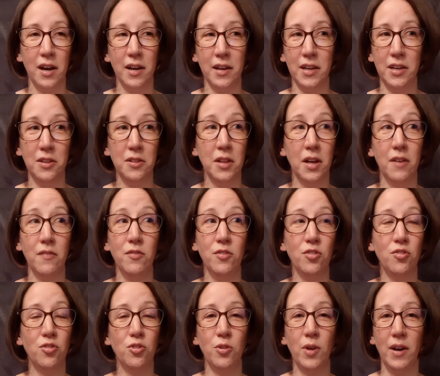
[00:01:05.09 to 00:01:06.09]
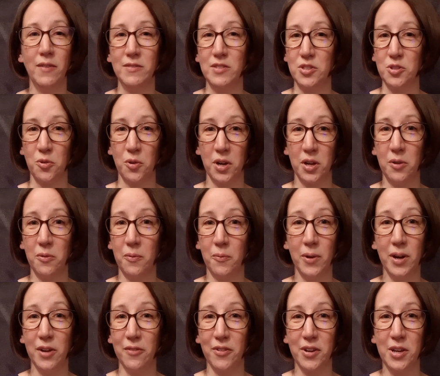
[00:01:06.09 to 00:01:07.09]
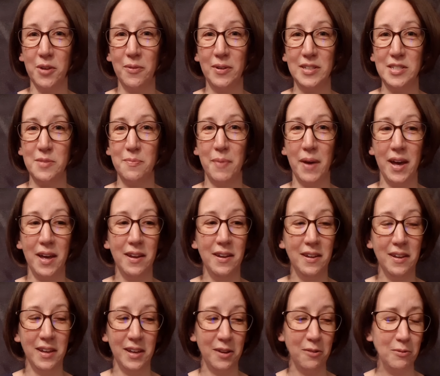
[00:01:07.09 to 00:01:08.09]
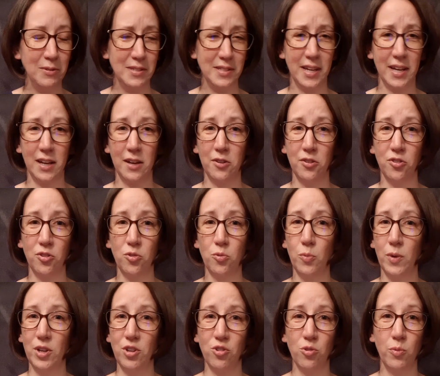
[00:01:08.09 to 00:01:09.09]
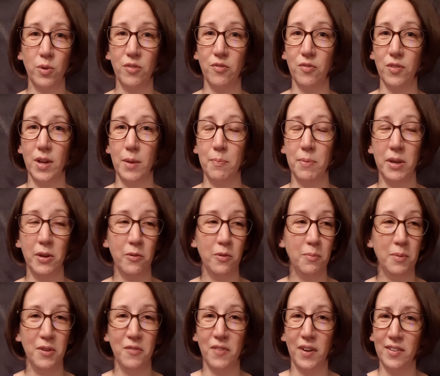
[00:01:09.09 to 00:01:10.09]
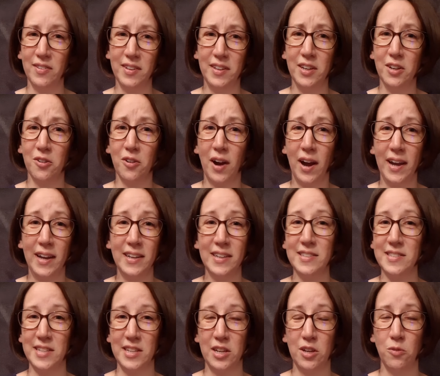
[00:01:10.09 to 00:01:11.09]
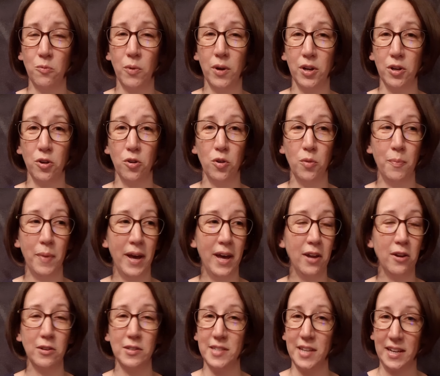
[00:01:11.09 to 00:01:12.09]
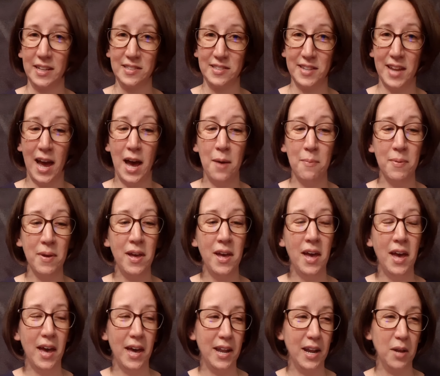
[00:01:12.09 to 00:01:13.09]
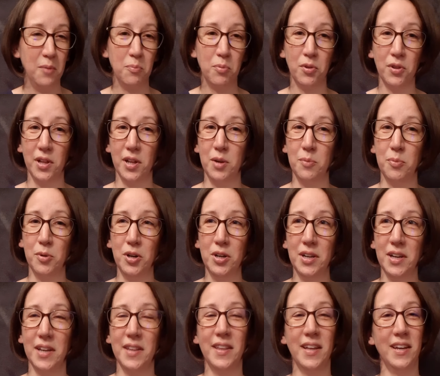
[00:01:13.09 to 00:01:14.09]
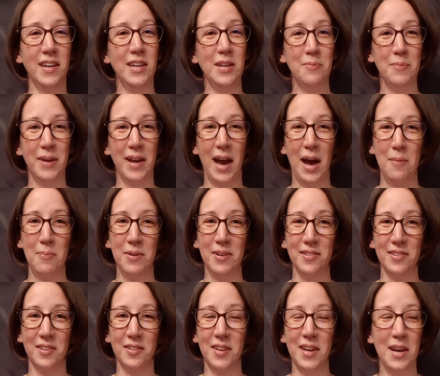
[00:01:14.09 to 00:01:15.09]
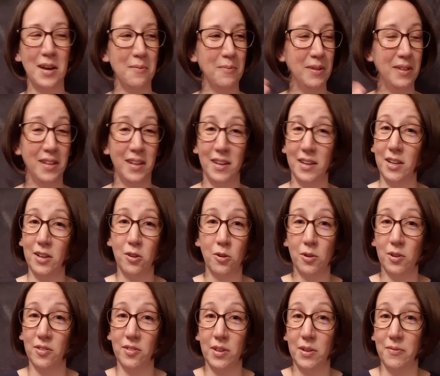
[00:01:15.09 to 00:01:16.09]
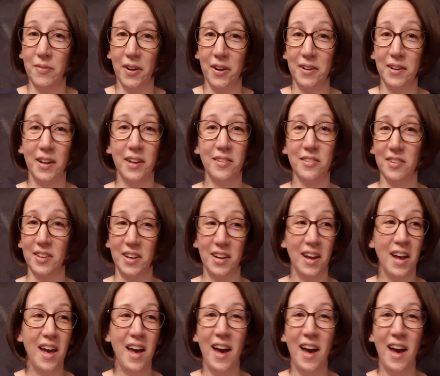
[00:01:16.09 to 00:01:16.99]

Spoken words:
He loved to have a story whenever he went to bed. It was like a switch would flip. He would be fussing and crying because he didn't want to go to bed or take his nap, and I'd pull out a book, and then he'd be happy as a clam, and then he'd go to sleep very nicely.